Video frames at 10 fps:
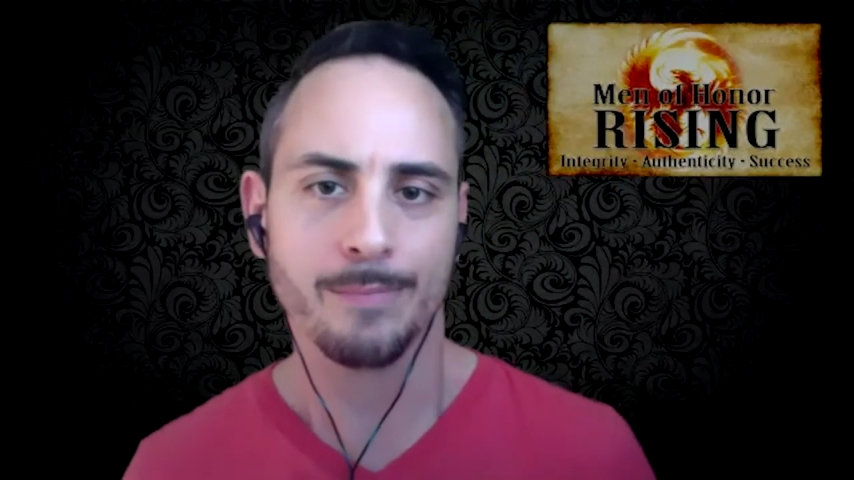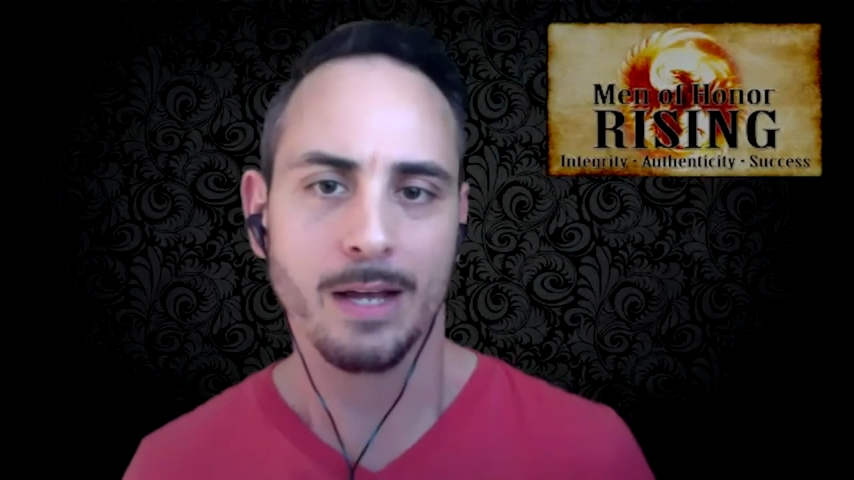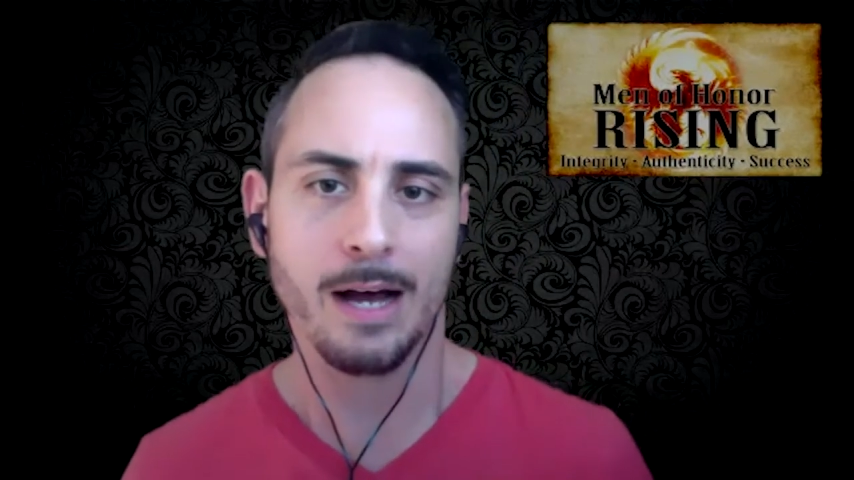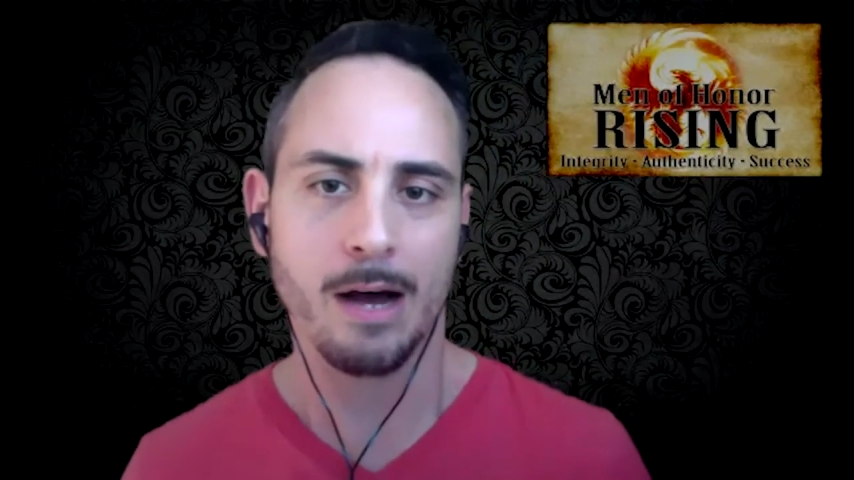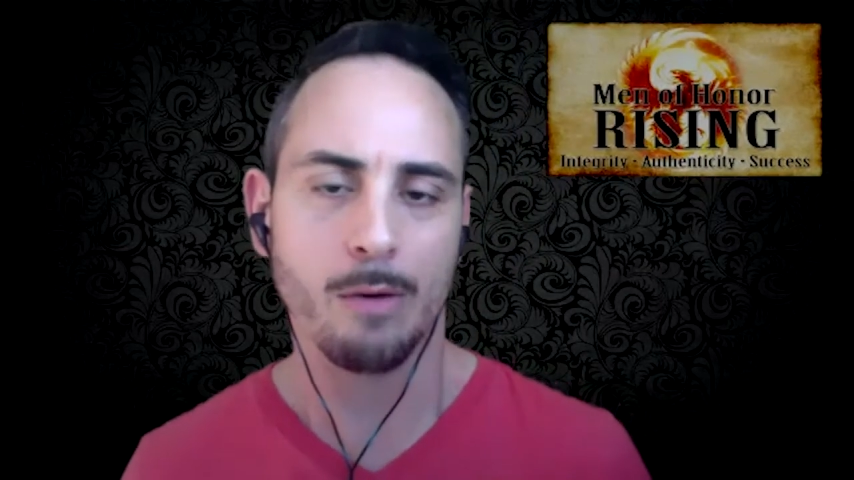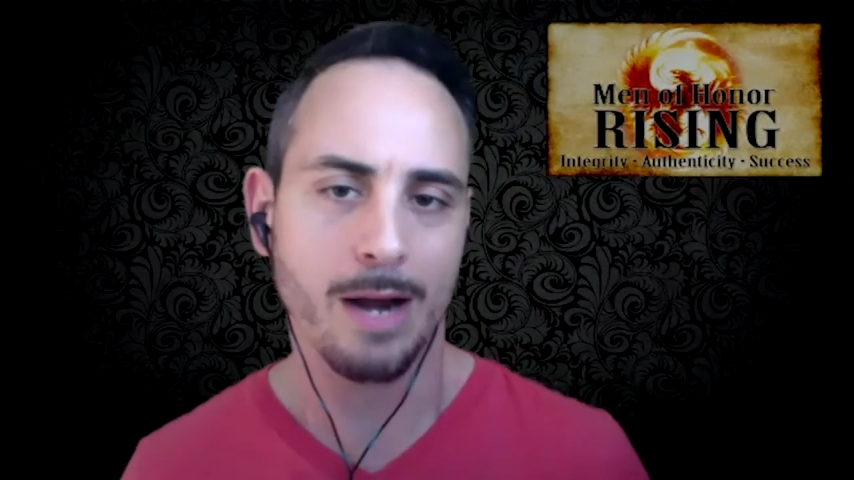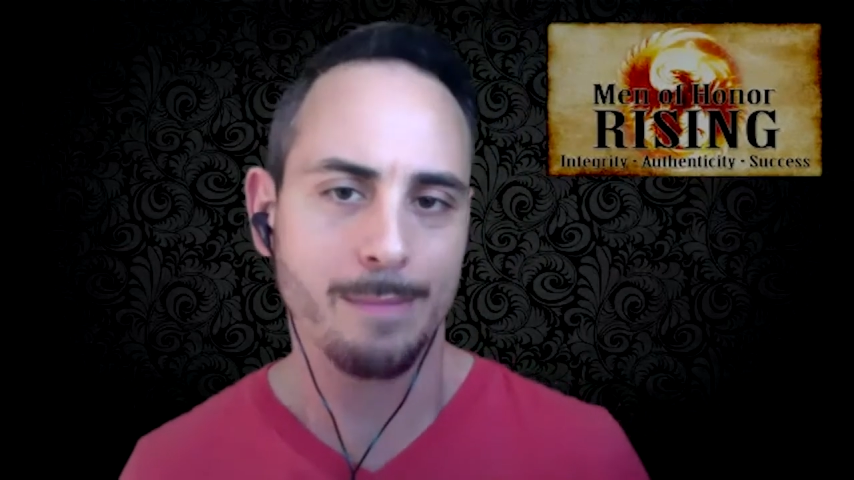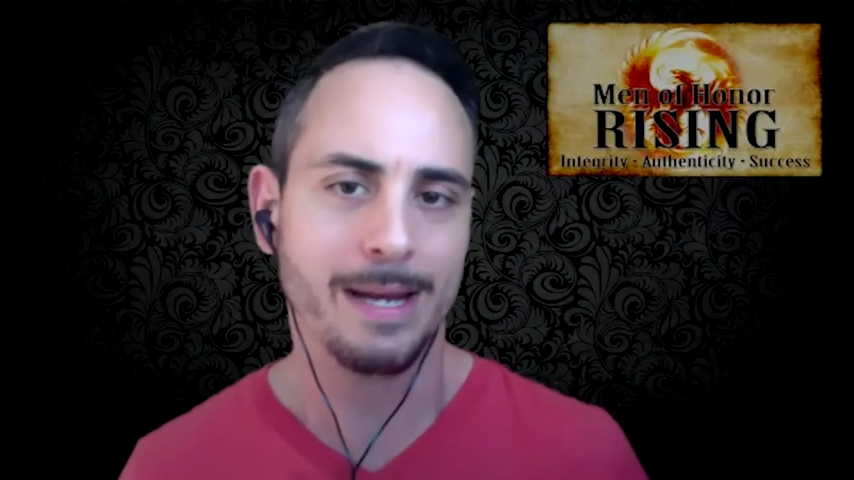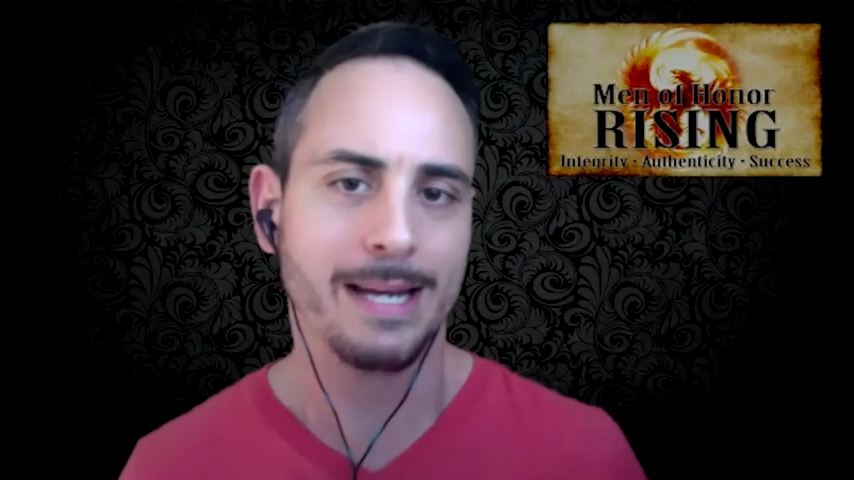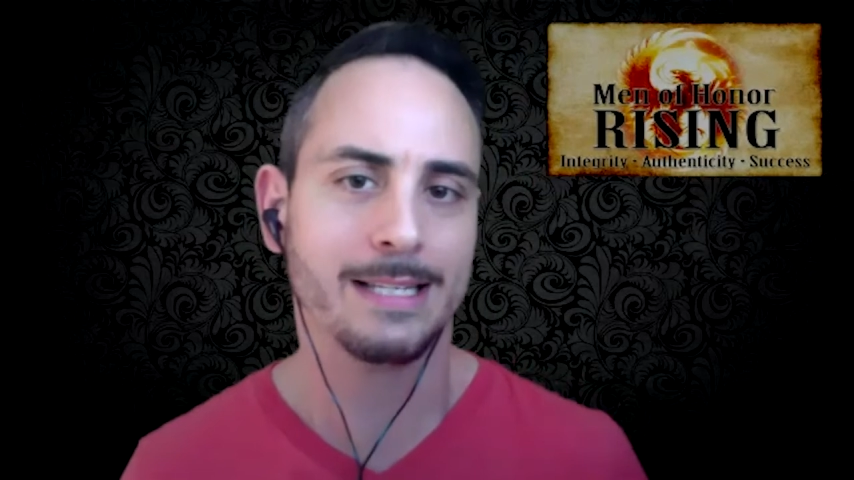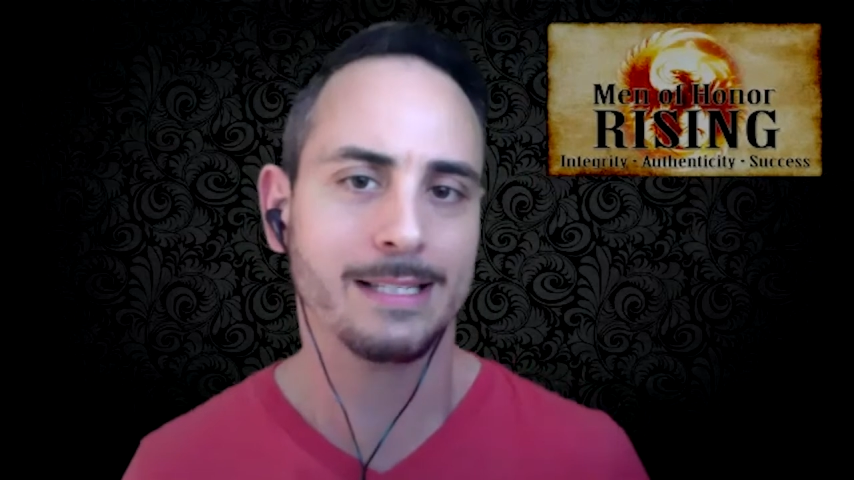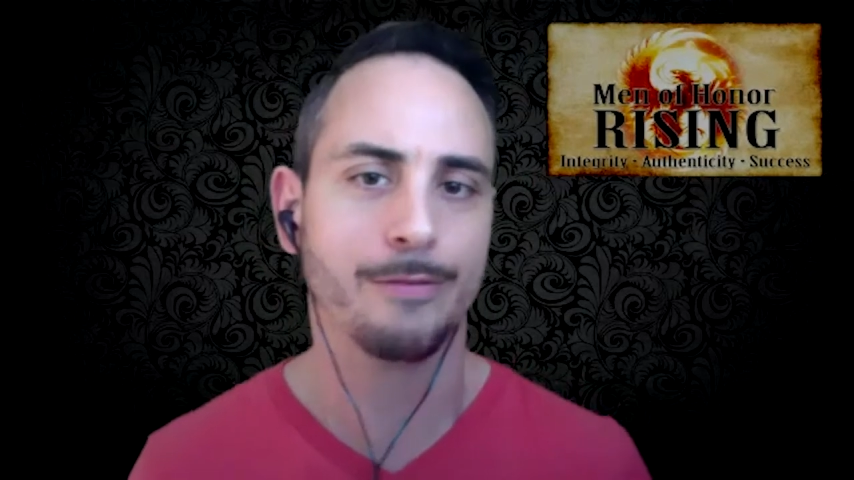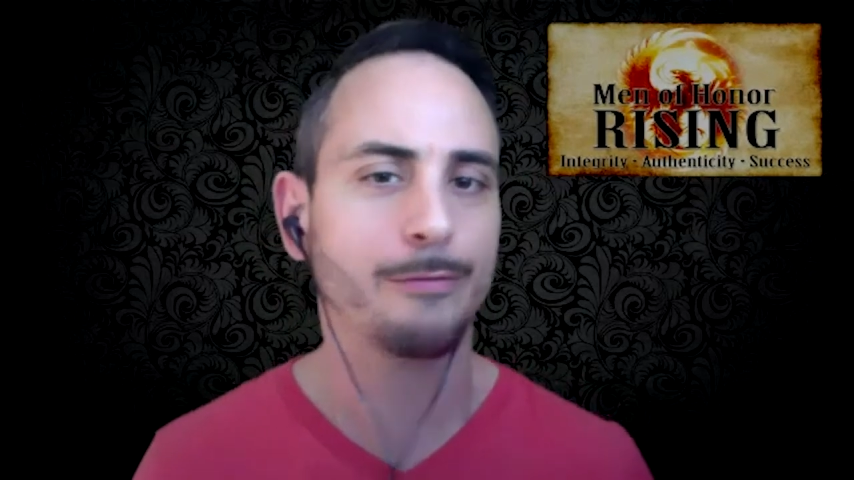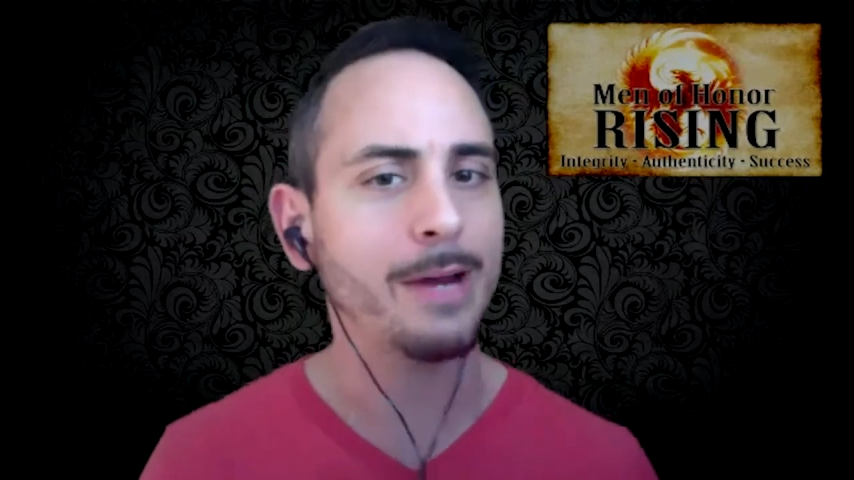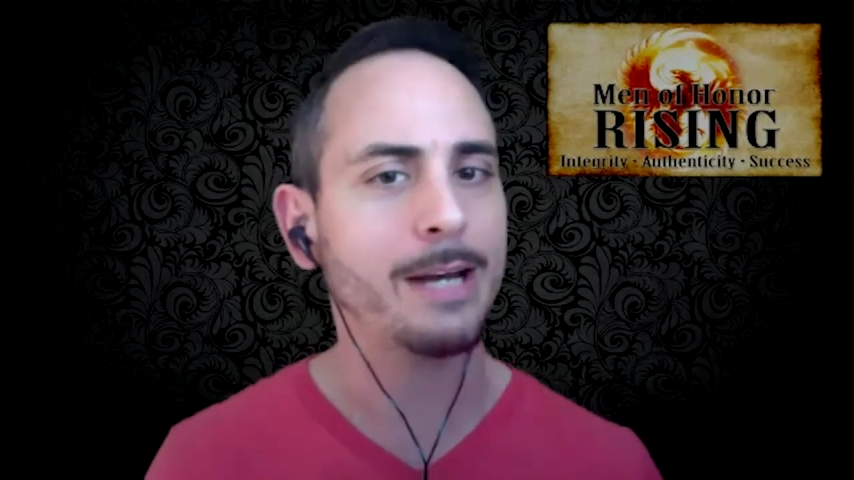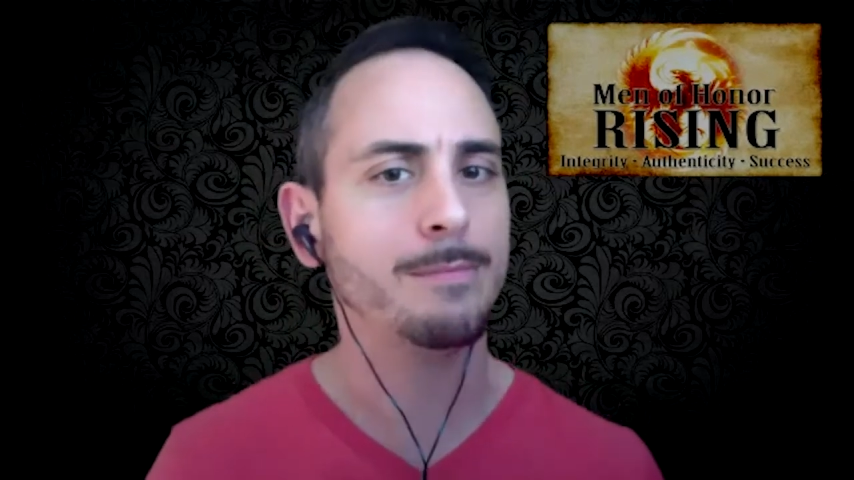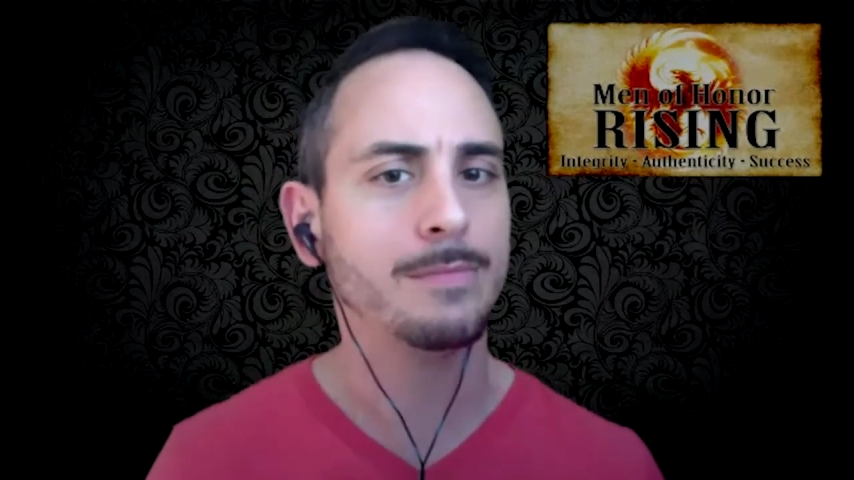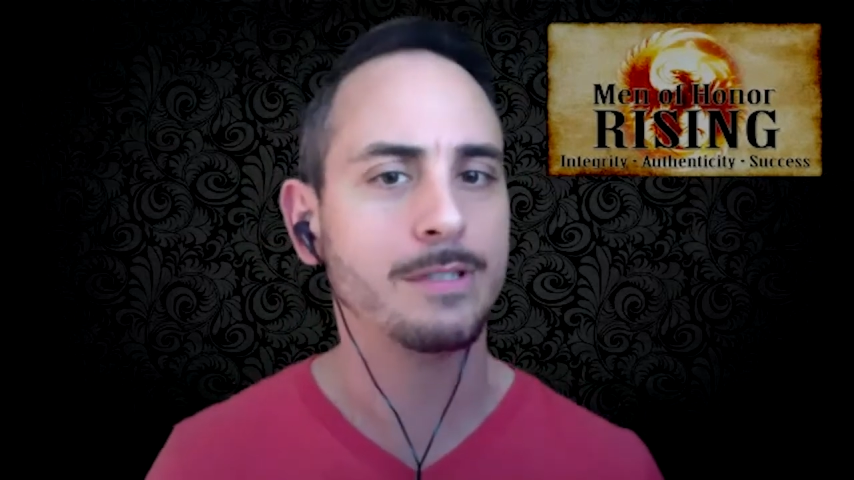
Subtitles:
what I mean is the freedom